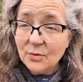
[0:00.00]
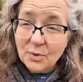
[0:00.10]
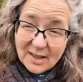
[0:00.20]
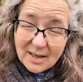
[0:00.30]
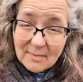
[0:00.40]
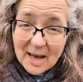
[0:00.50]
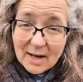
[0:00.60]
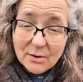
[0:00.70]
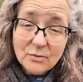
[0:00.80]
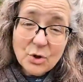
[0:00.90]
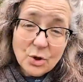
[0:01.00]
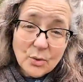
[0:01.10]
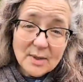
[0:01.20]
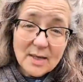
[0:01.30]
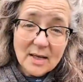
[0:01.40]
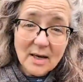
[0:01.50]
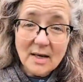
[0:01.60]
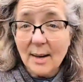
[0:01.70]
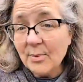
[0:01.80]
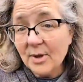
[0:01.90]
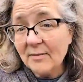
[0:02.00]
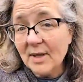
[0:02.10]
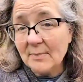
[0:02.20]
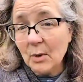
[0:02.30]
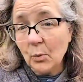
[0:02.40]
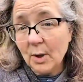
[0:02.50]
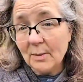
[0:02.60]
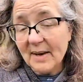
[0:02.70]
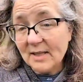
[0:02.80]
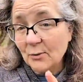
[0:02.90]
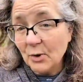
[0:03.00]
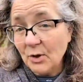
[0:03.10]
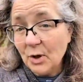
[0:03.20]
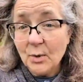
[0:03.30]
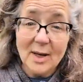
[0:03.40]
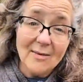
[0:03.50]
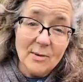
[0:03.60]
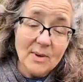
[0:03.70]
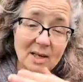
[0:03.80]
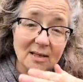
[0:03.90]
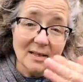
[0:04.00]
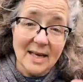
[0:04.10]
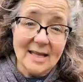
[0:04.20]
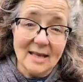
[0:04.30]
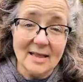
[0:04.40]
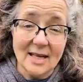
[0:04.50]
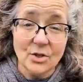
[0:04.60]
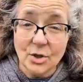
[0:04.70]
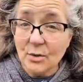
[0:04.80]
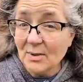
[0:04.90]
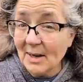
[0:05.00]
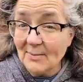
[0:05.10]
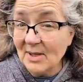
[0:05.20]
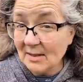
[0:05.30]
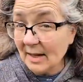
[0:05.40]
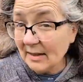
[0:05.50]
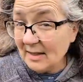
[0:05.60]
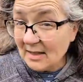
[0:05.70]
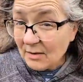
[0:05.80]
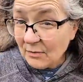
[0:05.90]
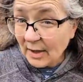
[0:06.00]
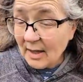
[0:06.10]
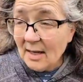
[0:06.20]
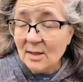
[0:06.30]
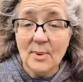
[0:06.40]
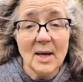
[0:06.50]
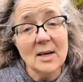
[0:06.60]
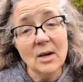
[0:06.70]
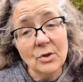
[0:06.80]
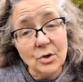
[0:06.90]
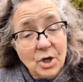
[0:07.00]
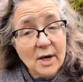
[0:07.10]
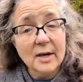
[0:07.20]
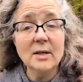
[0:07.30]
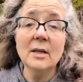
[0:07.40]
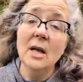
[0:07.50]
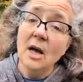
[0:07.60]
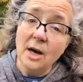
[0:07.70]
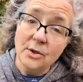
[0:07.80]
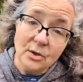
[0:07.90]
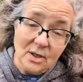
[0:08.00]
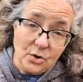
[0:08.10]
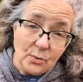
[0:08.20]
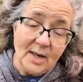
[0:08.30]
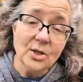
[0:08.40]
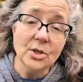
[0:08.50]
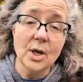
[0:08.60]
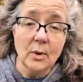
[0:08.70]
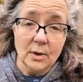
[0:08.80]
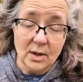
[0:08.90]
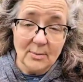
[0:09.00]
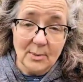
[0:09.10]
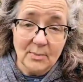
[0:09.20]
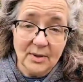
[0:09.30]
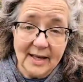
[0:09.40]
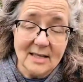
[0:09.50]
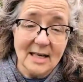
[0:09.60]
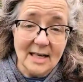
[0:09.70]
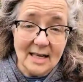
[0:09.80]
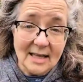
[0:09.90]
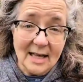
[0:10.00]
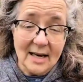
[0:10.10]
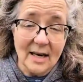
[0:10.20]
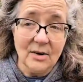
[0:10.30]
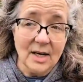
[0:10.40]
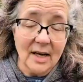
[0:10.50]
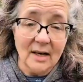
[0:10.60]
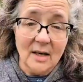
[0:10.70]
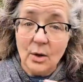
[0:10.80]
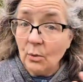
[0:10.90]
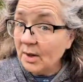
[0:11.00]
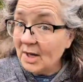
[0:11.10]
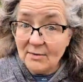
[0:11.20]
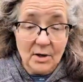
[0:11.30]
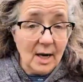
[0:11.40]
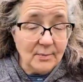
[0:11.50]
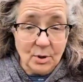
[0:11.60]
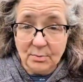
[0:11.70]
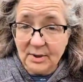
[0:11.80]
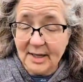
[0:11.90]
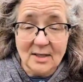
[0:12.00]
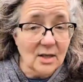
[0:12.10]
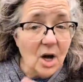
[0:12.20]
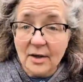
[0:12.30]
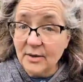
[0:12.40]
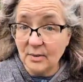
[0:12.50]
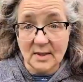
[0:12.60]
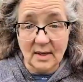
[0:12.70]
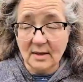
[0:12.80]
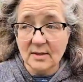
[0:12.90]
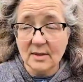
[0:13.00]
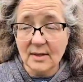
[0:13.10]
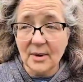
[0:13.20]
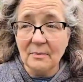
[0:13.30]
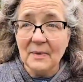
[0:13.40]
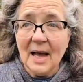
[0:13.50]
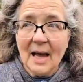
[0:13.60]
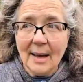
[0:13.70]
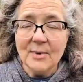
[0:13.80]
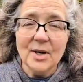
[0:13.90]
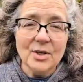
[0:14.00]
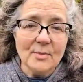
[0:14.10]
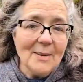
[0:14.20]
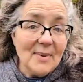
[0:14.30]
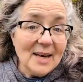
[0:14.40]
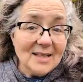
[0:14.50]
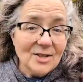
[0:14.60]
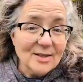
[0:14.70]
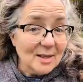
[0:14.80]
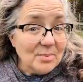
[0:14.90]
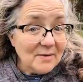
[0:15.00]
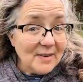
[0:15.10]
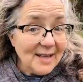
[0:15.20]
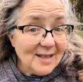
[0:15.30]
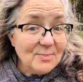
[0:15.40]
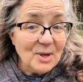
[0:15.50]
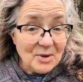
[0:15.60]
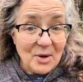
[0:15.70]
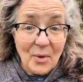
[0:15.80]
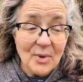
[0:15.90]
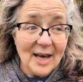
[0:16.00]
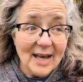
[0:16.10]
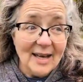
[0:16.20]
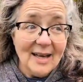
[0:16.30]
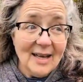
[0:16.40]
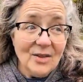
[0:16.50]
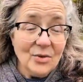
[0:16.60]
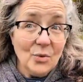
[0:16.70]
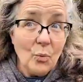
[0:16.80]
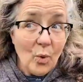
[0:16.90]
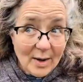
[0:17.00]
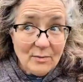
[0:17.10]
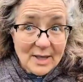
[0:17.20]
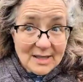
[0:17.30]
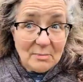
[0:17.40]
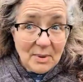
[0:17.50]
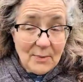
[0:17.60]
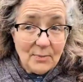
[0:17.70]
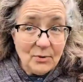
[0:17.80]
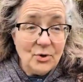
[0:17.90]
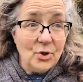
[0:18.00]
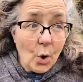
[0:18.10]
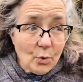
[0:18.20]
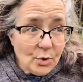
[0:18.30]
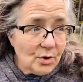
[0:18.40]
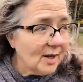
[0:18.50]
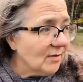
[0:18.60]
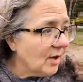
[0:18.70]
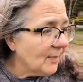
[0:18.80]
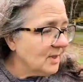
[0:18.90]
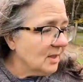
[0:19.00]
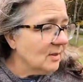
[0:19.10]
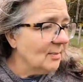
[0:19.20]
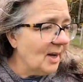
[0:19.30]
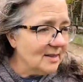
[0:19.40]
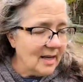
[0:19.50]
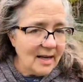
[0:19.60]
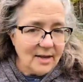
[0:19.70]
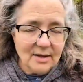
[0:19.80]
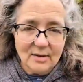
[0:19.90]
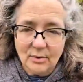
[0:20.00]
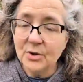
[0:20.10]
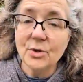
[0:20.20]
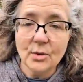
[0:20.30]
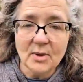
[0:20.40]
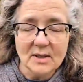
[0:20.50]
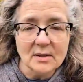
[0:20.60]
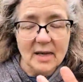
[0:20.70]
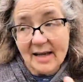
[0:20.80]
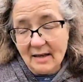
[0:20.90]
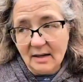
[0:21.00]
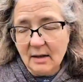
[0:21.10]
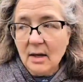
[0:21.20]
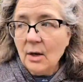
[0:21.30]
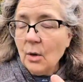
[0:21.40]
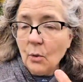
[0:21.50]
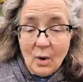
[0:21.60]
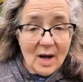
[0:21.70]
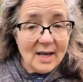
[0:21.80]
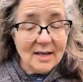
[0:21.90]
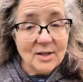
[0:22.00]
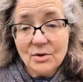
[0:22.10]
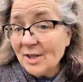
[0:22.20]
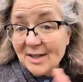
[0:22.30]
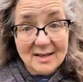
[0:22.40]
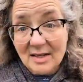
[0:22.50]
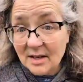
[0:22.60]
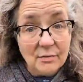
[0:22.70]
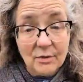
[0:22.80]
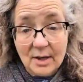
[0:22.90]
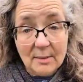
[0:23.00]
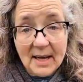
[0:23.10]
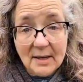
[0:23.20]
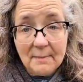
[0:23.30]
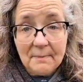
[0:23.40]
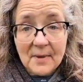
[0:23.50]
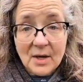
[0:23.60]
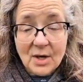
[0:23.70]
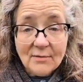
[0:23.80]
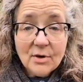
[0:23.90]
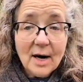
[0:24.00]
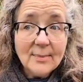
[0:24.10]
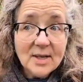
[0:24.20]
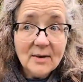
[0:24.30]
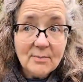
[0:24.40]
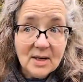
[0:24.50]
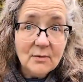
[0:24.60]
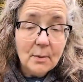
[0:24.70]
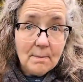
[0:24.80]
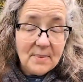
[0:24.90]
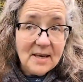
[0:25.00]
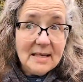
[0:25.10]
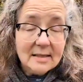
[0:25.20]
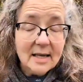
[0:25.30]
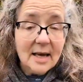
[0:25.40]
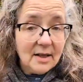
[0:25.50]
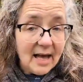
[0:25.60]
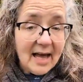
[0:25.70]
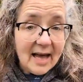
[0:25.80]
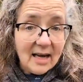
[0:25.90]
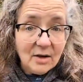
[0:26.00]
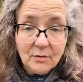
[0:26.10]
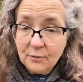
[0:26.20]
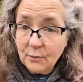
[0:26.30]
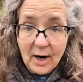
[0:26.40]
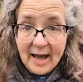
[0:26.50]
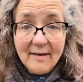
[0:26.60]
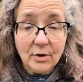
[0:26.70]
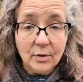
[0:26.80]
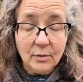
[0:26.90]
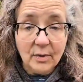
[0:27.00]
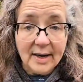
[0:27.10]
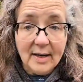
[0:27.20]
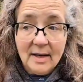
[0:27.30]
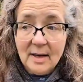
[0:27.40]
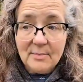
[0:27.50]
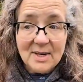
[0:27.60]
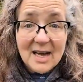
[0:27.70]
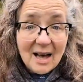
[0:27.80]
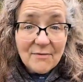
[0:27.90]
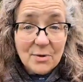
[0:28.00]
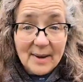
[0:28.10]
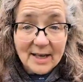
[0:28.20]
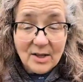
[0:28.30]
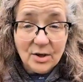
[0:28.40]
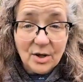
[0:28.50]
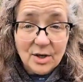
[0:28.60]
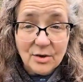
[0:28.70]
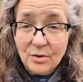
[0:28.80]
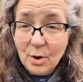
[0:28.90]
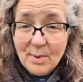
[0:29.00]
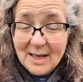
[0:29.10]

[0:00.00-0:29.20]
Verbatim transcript: it's really a matter of choosing a couple of them that work best for you. And everybody's thing that they choose might be slightly different depending on your garden, on your situation, on what you're going to be planting in that area, what cover crops you planted, all those things. So I'm going to do my best to simplify this, but know that one reason people don't do cover crops on a small scale, well, there's two reasons, I think. One is there just isn't enough written about it. Cover crops have been for big scale ag forever, right? But not for the backyard gardener.